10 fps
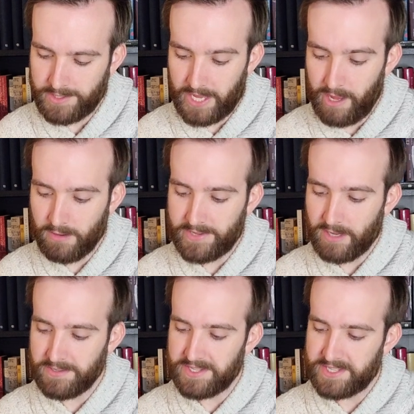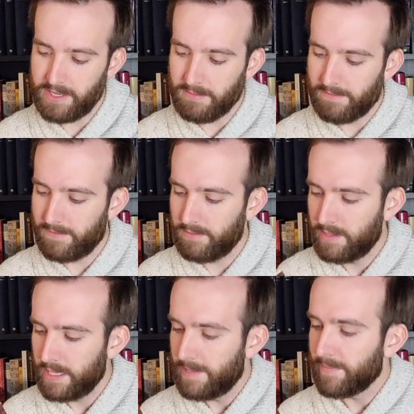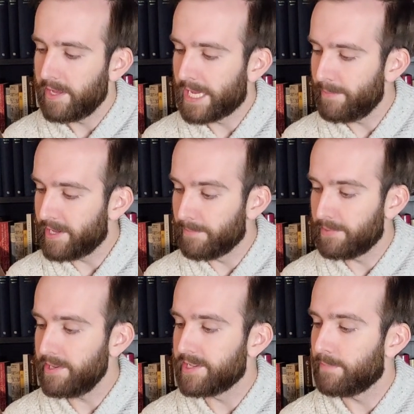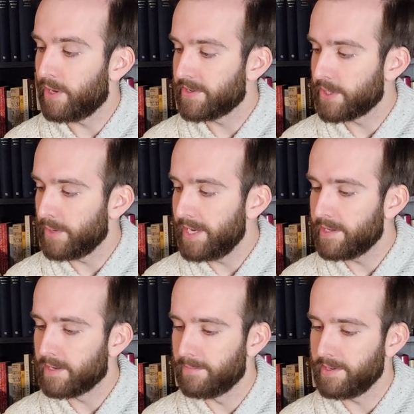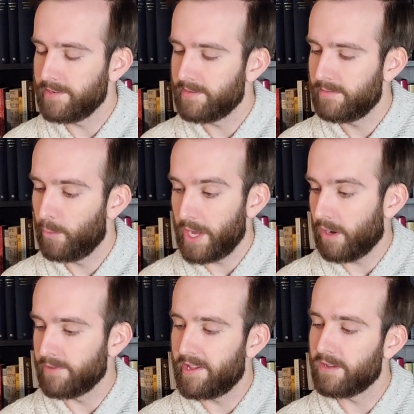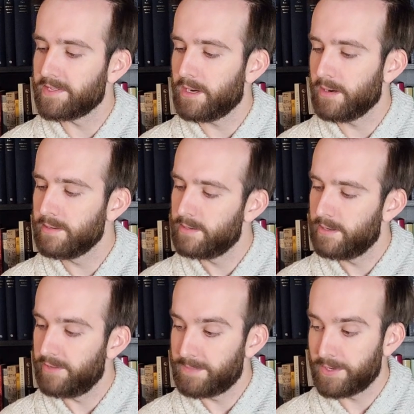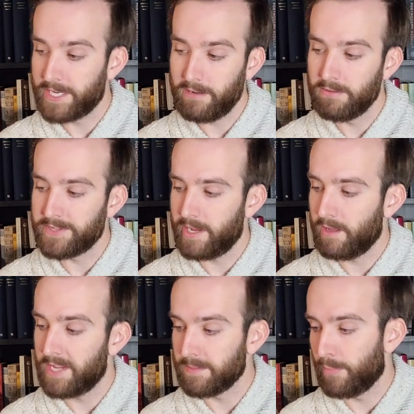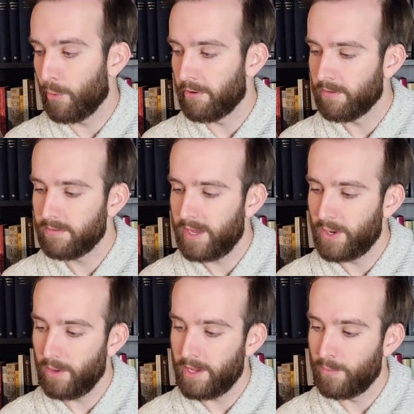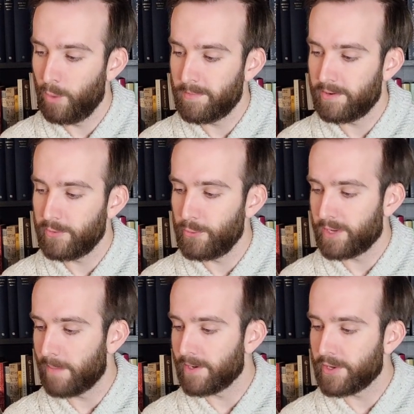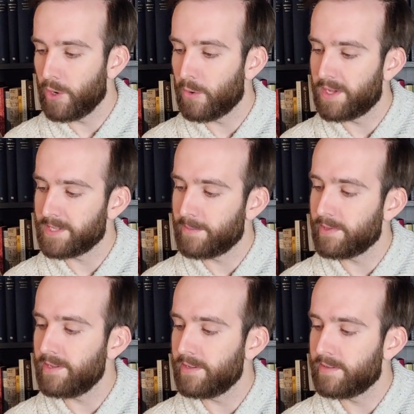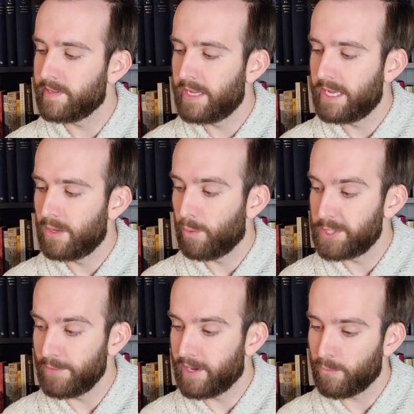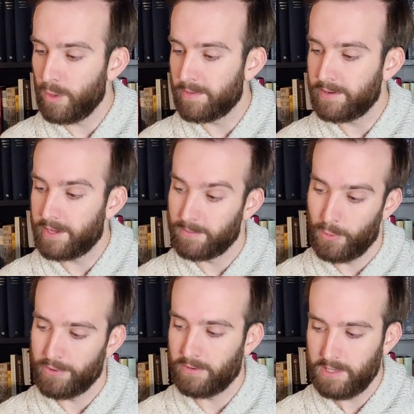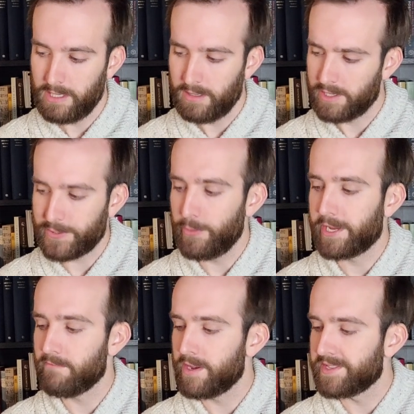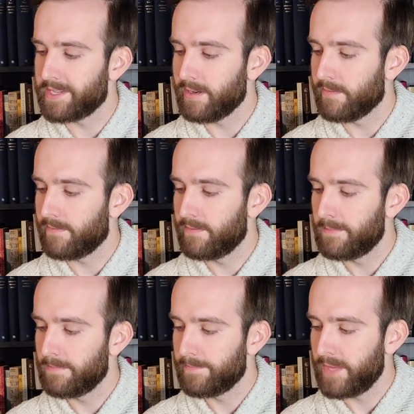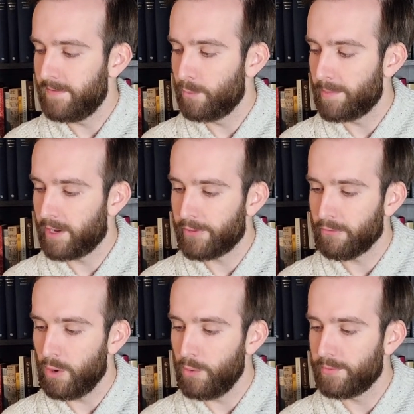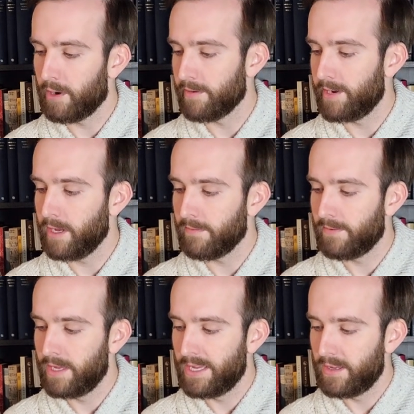A tale tells itself. It can be complete, but also incomplete, the way all tales are. This particular tale has a border and, and women who come and go as they please. Once you've got women and a border, a story can write itself. Even women on their own are enough.